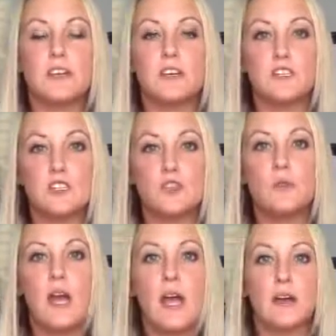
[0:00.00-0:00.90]
because
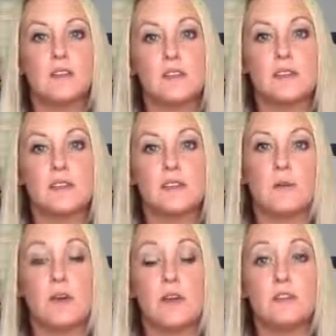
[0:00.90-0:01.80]
you held us
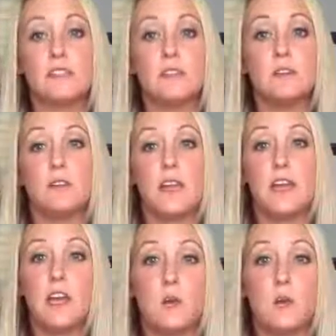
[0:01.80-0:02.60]
accountable every single day,